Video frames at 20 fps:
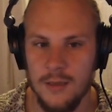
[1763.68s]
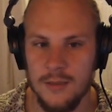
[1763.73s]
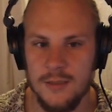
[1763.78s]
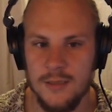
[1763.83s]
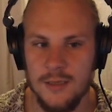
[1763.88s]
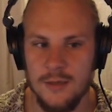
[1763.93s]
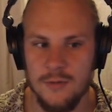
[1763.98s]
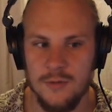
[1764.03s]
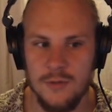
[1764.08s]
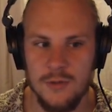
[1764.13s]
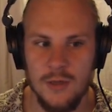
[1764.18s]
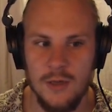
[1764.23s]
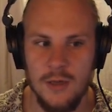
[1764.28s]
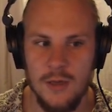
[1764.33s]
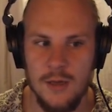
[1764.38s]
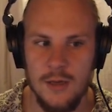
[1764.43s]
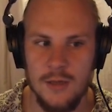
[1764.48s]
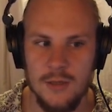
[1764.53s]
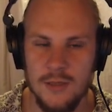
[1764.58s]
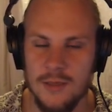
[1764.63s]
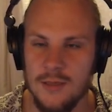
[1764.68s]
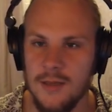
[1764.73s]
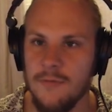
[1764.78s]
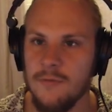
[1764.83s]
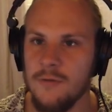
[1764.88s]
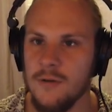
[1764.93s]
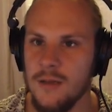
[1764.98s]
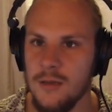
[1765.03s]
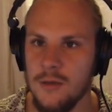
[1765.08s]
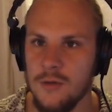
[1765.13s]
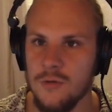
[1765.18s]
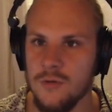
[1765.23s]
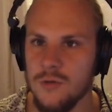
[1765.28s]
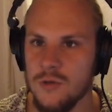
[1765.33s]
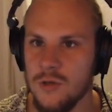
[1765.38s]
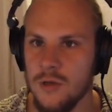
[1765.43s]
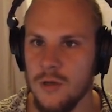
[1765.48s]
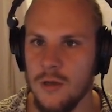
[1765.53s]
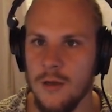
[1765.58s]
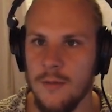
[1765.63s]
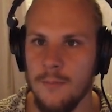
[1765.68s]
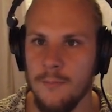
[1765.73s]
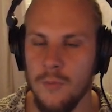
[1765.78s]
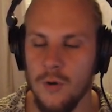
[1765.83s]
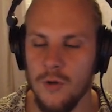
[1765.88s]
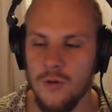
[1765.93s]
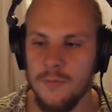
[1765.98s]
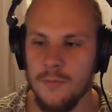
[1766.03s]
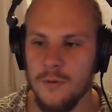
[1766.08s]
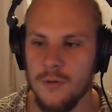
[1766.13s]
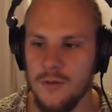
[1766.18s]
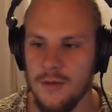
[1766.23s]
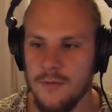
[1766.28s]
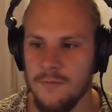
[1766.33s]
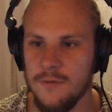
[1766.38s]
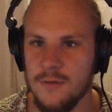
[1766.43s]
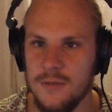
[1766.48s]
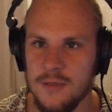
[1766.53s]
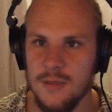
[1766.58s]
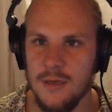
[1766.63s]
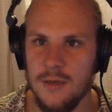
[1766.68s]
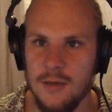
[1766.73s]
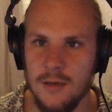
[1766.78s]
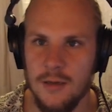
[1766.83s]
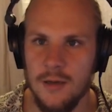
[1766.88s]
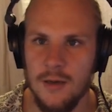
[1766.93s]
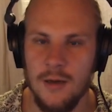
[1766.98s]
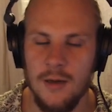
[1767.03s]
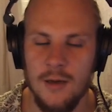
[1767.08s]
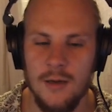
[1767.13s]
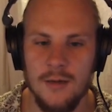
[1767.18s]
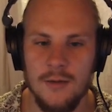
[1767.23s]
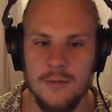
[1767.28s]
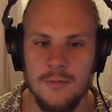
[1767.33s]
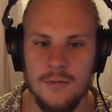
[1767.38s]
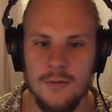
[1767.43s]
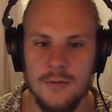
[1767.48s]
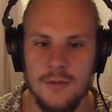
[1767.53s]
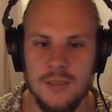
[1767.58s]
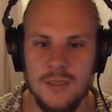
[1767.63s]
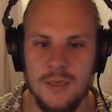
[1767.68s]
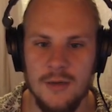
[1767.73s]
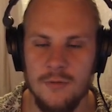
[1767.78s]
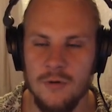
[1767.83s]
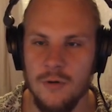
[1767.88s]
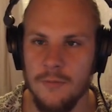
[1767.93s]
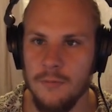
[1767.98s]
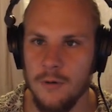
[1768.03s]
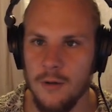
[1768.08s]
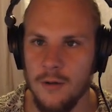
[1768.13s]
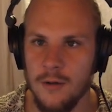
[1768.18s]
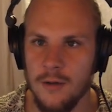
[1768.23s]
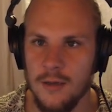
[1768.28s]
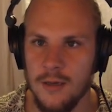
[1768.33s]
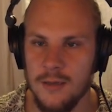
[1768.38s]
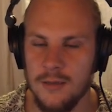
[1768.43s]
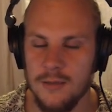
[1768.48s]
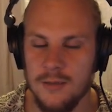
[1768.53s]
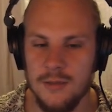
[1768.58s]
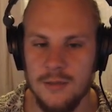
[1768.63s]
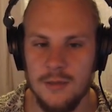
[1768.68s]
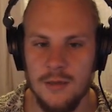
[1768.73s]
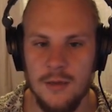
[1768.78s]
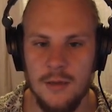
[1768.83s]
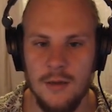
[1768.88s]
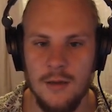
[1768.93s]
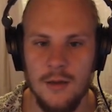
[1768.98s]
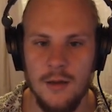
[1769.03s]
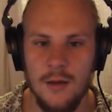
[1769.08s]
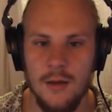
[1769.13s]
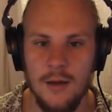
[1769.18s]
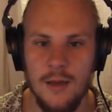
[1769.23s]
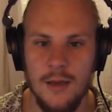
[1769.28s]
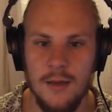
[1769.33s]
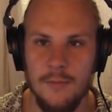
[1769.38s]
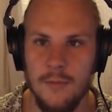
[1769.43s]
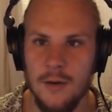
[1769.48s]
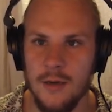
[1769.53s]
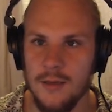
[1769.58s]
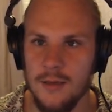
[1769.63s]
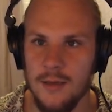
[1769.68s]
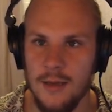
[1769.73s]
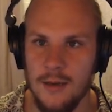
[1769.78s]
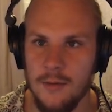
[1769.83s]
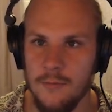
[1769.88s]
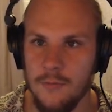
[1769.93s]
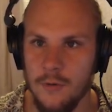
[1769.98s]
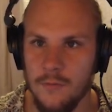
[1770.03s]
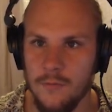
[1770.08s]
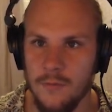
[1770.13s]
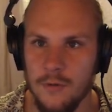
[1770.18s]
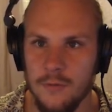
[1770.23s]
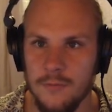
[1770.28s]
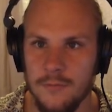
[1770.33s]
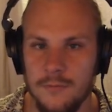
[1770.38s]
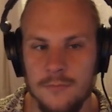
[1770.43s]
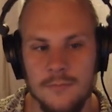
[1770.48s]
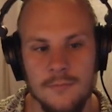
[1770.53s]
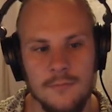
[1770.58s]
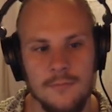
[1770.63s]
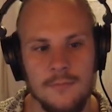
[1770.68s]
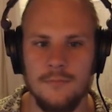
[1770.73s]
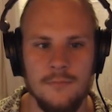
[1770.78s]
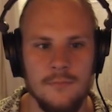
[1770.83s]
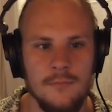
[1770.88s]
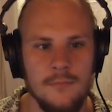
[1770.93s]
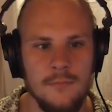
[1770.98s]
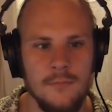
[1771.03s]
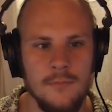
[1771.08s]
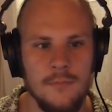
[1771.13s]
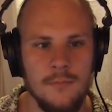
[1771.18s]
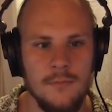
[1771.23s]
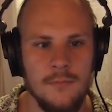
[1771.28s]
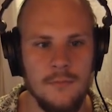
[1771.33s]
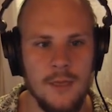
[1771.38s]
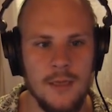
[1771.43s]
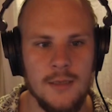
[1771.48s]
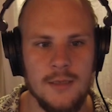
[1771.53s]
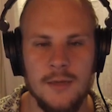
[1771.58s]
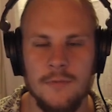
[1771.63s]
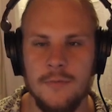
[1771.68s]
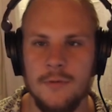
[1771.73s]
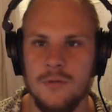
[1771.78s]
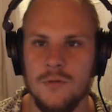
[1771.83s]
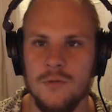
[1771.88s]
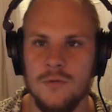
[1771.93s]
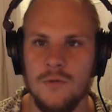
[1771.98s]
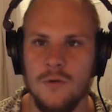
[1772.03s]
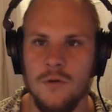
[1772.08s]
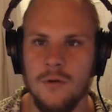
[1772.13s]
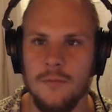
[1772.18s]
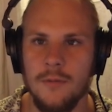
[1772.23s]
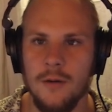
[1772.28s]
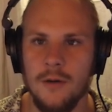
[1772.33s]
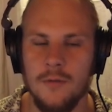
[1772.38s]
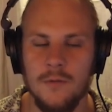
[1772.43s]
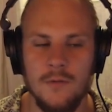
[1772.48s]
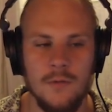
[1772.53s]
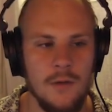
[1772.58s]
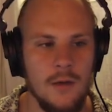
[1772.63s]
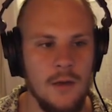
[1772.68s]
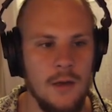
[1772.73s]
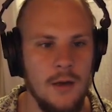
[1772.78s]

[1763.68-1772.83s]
sounds. So I definitely use multiple different stereo plugins in my daily workflow. Next, I want to talk about